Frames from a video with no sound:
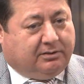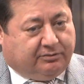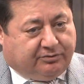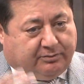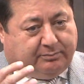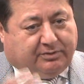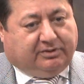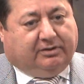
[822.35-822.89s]

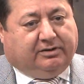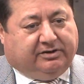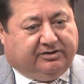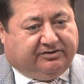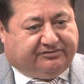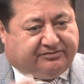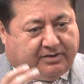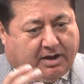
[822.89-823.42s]
the Middle
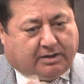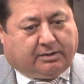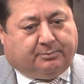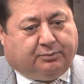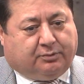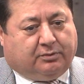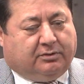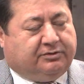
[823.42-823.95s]
East, the Arab
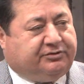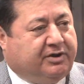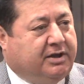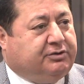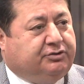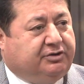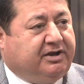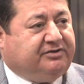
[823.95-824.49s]
world,
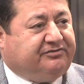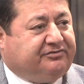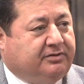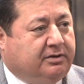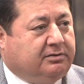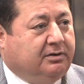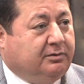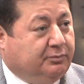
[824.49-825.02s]
and the United
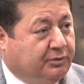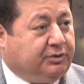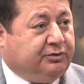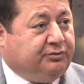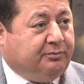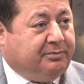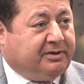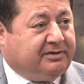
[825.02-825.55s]
States, we could
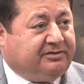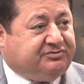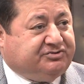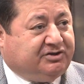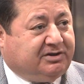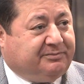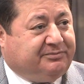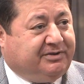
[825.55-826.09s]
do a better
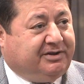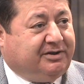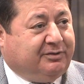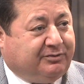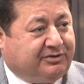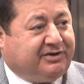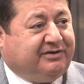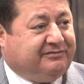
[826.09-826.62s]
job than
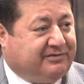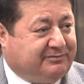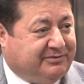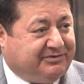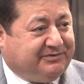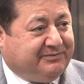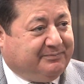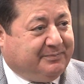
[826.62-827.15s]
our
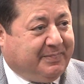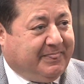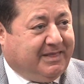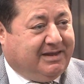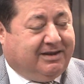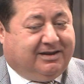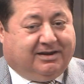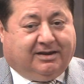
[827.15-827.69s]
government.
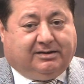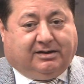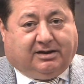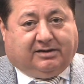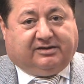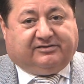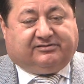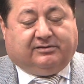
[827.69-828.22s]
And
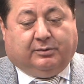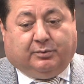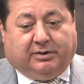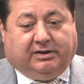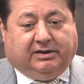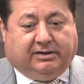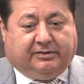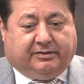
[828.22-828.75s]
honestly,
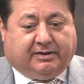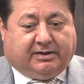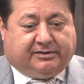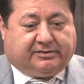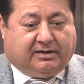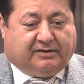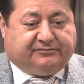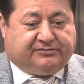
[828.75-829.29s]
we need
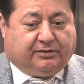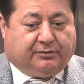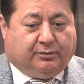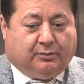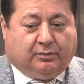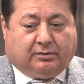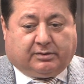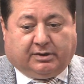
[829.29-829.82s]
that after the
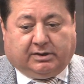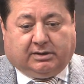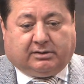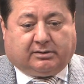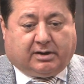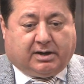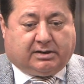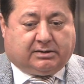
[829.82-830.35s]
war in
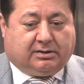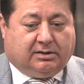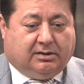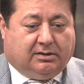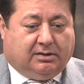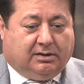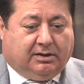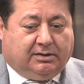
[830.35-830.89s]
Iraq
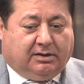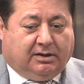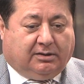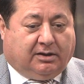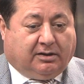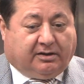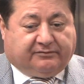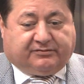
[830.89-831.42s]
and
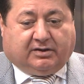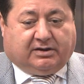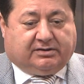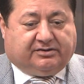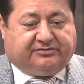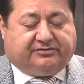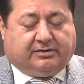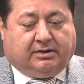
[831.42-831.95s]

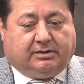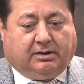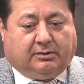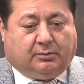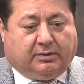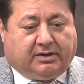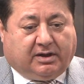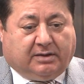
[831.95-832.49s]
Afghanistan
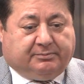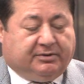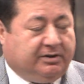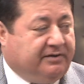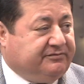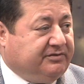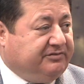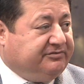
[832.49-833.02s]
and what happened
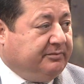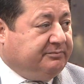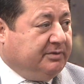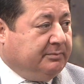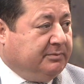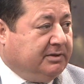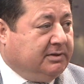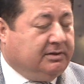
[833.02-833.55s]
after
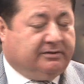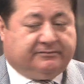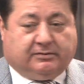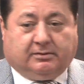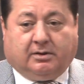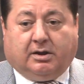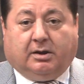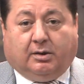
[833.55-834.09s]
September 11.
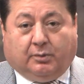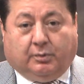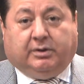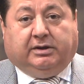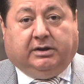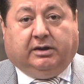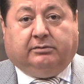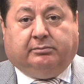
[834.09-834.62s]

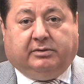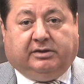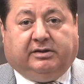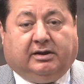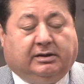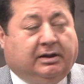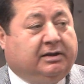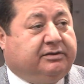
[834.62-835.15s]
We need
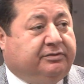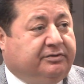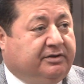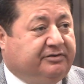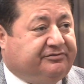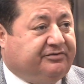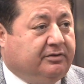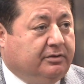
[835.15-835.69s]
media like
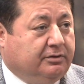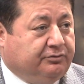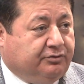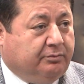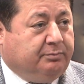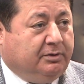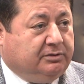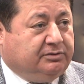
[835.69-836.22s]
this
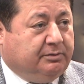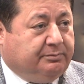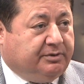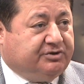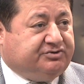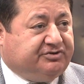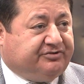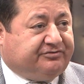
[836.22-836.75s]
to build the
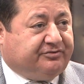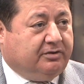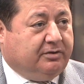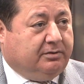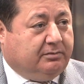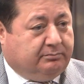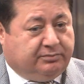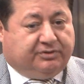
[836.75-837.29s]
bridges
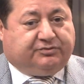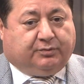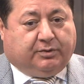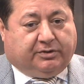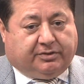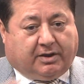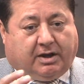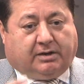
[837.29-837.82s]

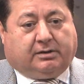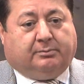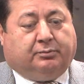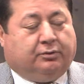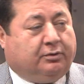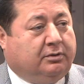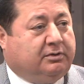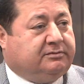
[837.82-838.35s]
between the Arab
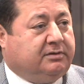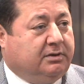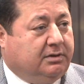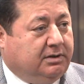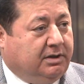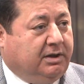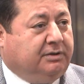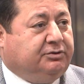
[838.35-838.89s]
world
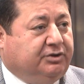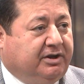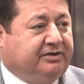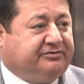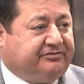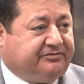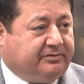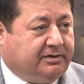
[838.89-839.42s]
and the
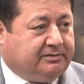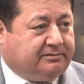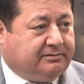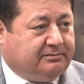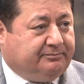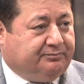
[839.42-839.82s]
United States.